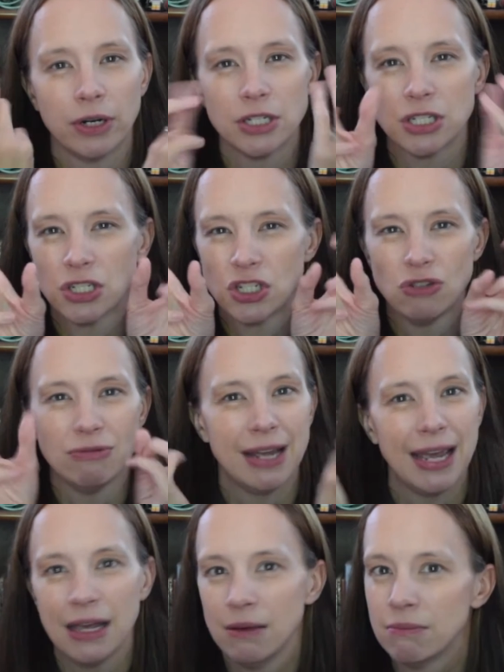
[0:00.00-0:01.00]
It's a shoot and
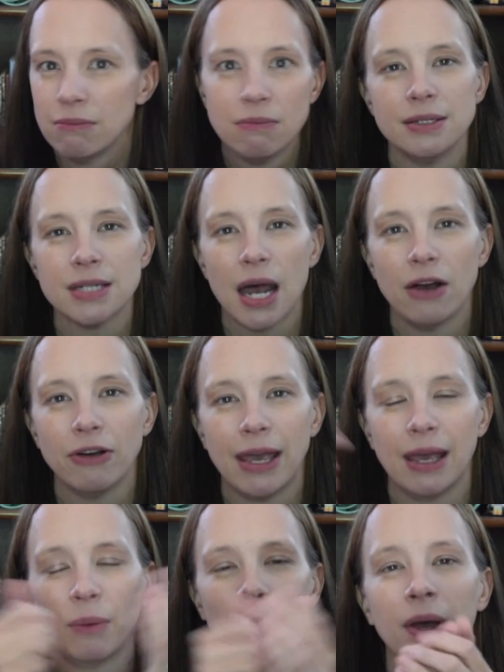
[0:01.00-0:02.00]
aim style
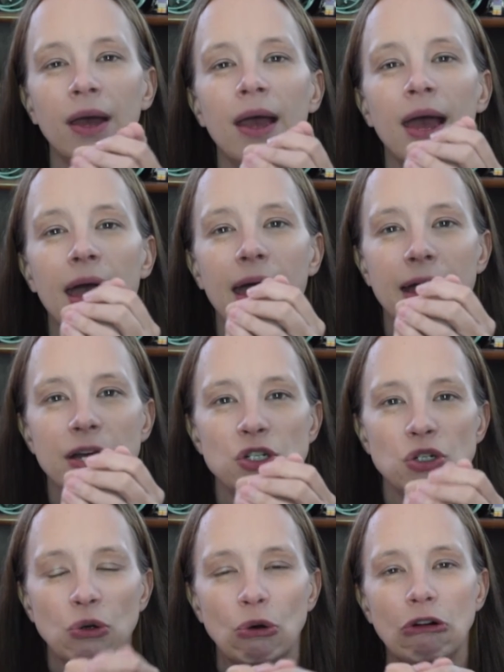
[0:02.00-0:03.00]
game, and
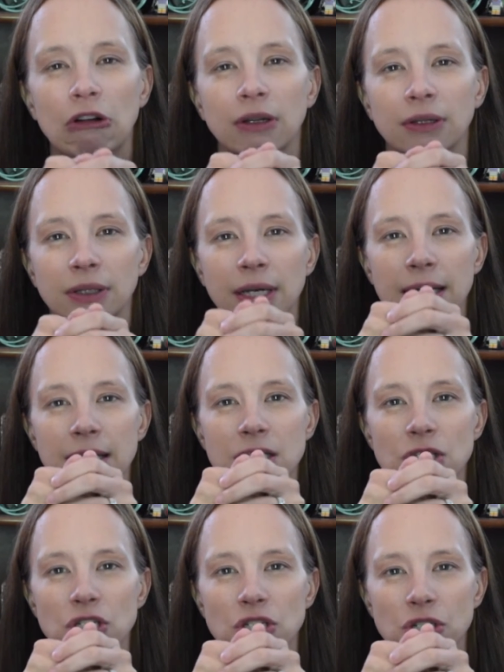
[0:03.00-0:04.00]
your goal
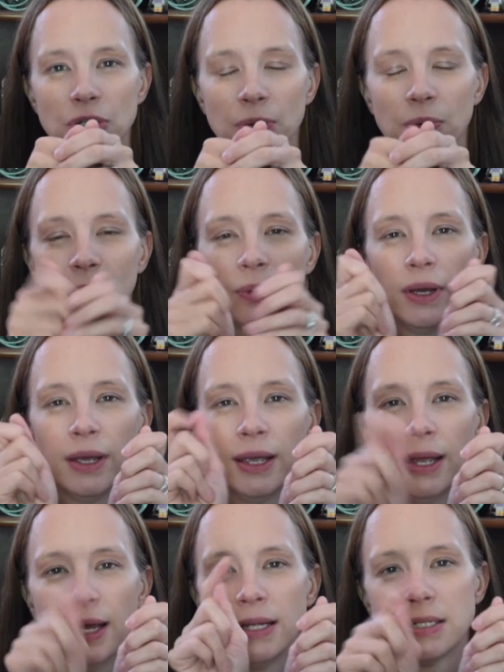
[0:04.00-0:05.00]
is to
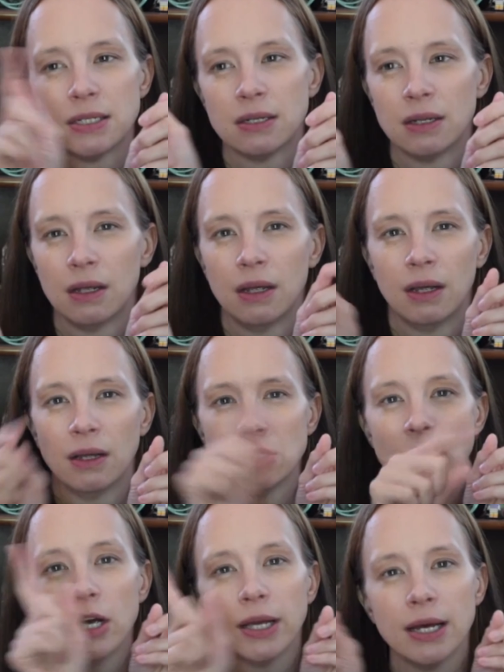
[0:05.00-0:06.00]
hit
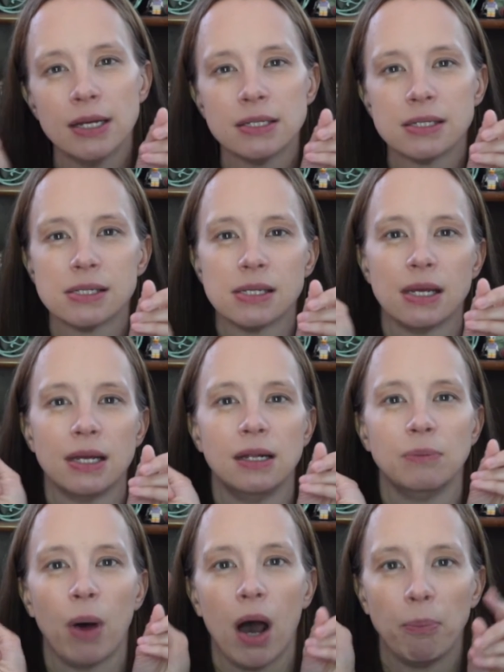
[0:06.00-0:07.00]
targets
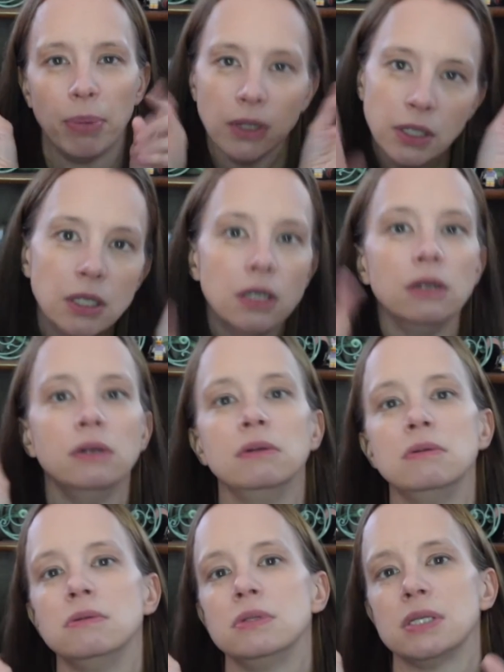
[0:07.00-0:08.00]
and pop
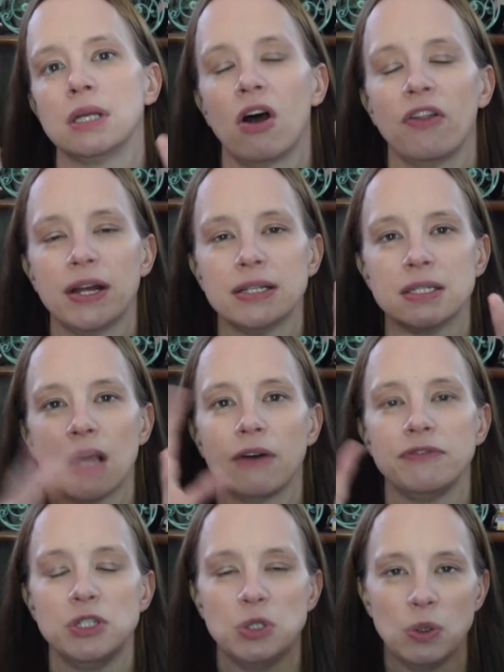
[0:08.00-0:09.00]
balloons and all that
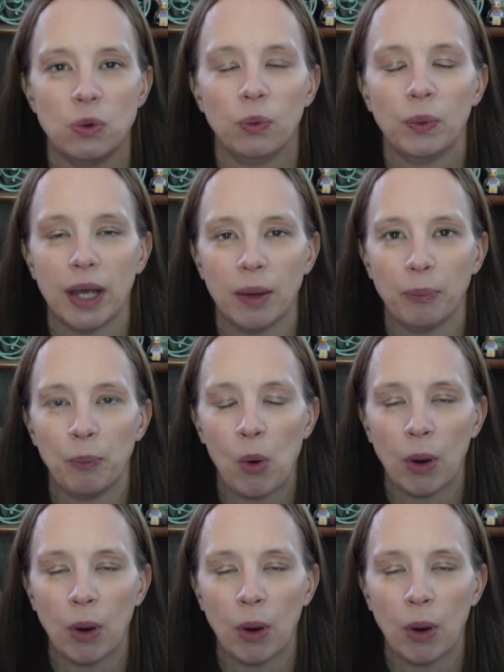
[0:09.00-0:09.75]
stuff to get